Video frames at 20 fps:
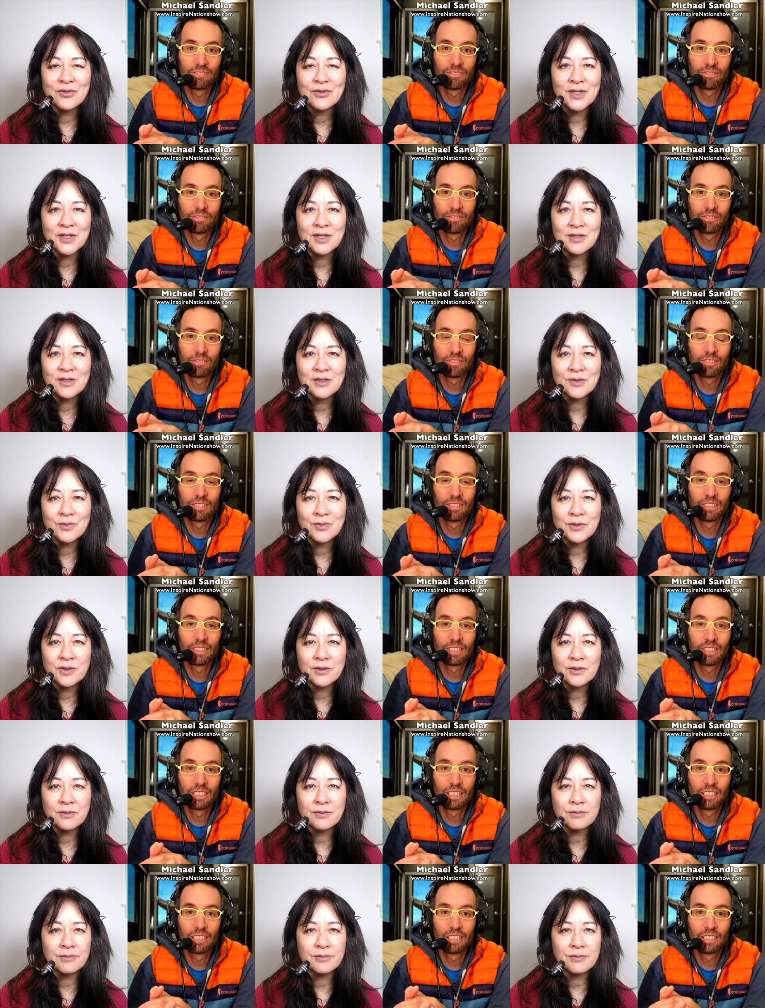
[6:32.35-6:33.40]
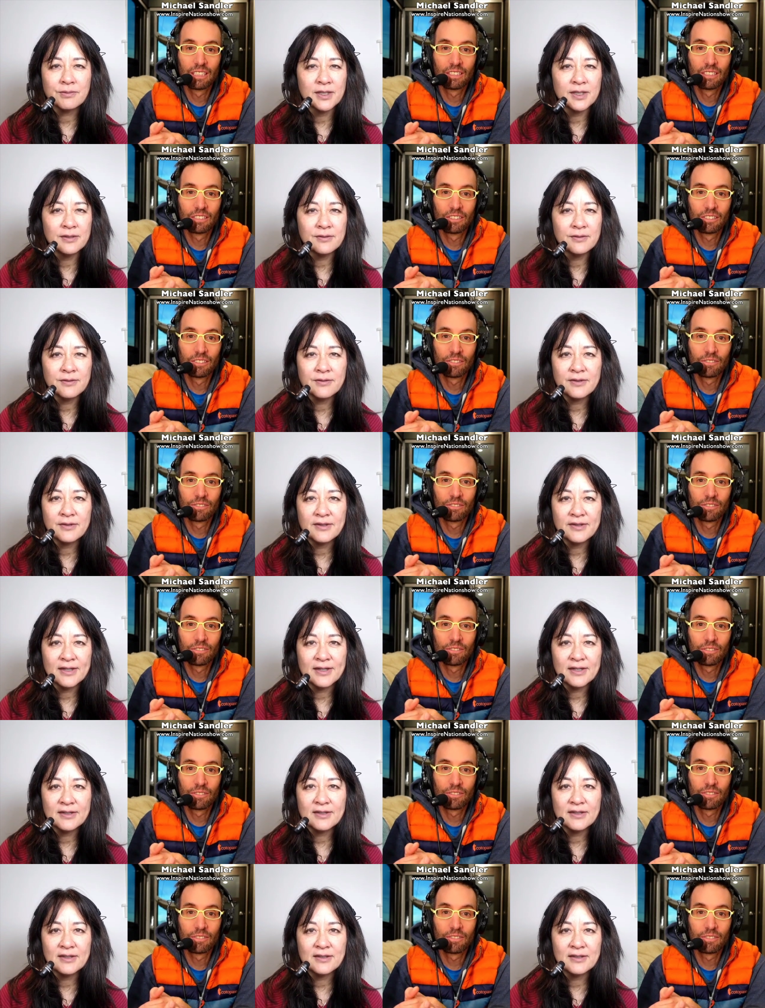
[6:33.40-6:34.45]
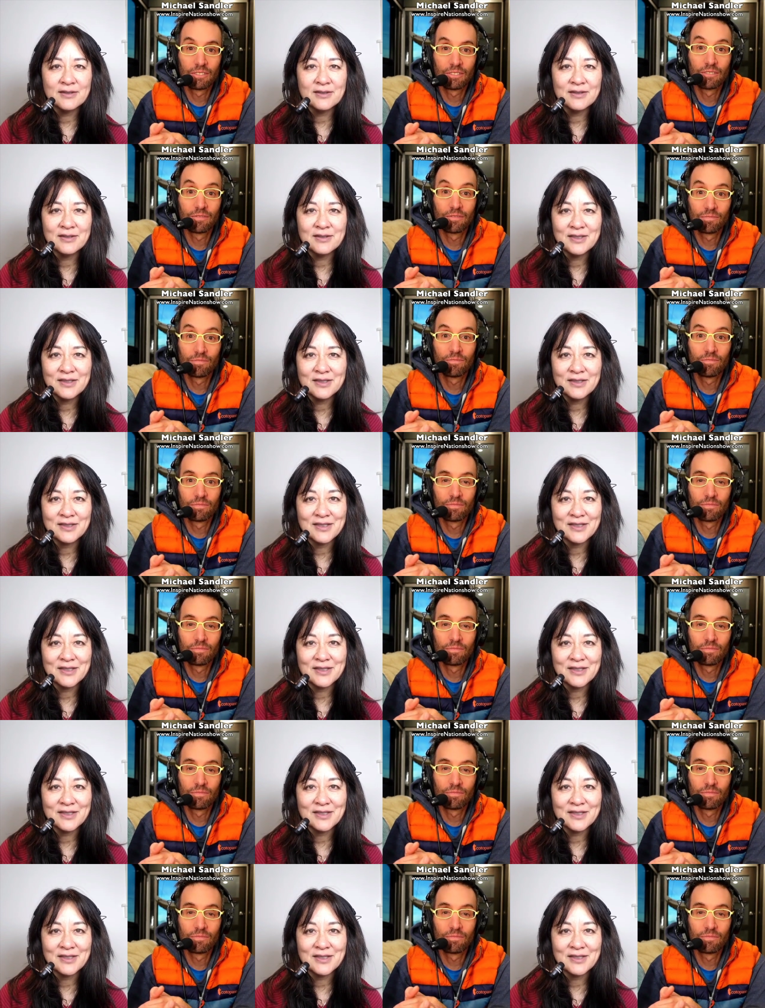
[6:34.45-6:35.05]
Speaker 1: because we're greater than that. And this